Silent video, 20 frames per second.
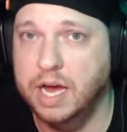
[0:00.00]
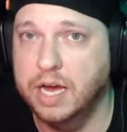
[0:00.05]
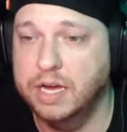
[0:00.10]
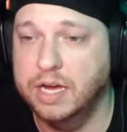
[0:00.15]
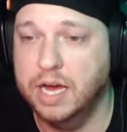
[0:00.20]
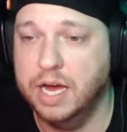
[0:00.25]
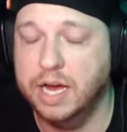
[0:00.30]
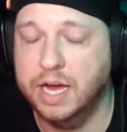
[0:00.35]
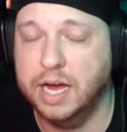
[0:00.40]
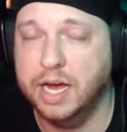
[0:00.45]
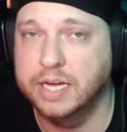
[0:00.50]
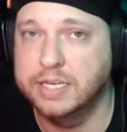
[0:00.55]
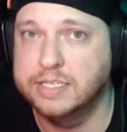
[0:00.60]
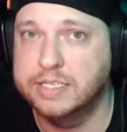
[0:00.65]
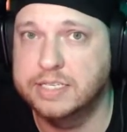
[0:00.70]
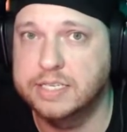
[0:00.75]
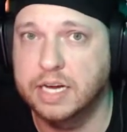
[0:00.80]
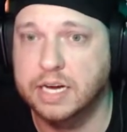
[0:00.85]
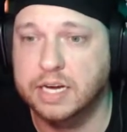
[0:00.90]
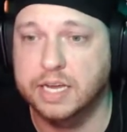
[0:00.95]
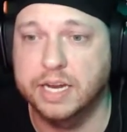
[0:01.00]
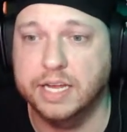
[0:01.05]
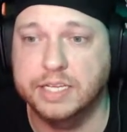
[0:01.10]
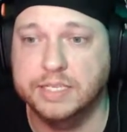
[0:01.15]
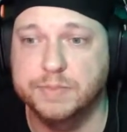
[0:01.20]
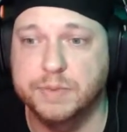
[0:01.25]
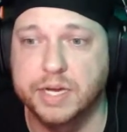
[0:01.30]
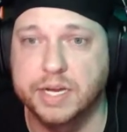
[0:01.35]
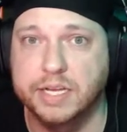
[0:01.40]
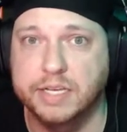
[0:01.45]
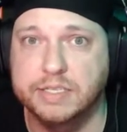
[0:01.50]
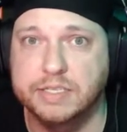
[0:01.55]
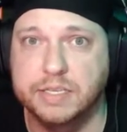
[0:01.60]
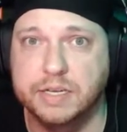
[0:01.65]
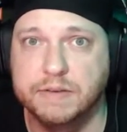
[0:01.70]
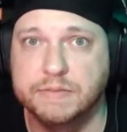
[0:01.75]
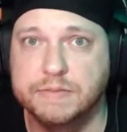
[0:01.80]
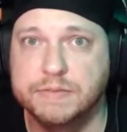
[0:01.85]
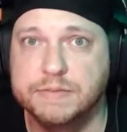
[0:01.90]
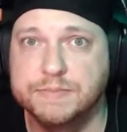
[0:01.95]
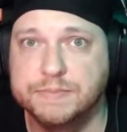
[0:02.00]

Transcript: I suck at explaining stuff.